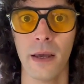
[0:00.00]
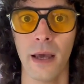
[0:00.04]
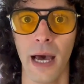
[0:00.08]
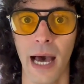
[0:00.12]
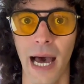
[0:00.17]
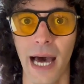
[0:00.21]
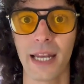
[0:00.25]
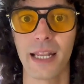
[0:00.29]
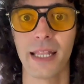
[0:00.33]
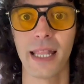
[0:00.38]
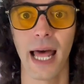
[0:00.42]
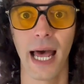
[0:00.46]

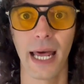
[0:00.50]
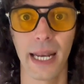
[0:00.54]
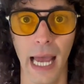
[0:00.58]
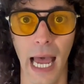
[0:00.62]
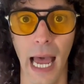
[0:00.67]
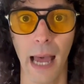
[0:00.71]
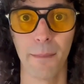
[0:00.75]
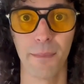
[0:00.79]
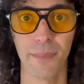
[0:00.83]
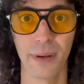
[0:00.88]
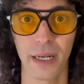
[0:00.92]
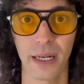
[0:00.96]
How did that
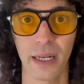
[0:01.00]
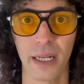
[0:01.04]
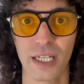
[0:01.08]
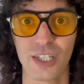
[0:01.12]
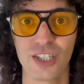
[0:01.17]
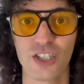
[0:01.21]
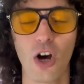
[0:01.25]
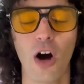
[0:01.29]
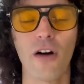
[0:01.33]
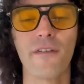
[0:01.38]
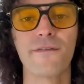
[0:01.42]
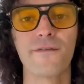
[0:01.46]
happen?
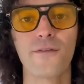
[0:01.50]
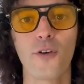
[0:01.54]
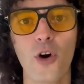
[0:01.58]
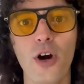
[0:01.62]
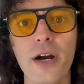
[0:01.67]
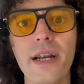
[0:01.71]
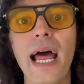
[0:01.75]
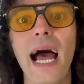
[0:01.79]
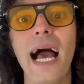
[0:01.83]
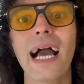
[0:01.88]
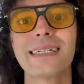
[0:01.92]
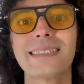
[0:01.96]
It's called
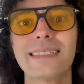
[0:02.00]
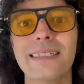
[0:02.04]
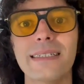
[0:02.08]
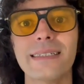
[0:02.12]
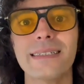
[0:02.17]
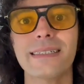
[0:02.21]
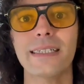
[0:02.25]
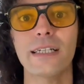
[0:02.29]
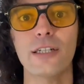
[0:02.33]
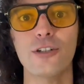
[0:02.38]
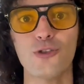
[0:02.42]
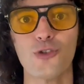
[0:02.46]
foreign accent
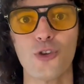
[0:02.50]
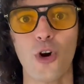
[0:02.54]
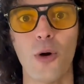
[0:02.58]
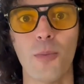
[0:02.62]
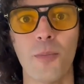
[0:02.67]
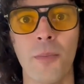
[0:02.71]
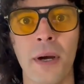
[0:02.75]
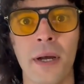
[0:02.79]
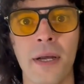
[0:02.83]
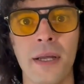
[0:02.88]
syndrome.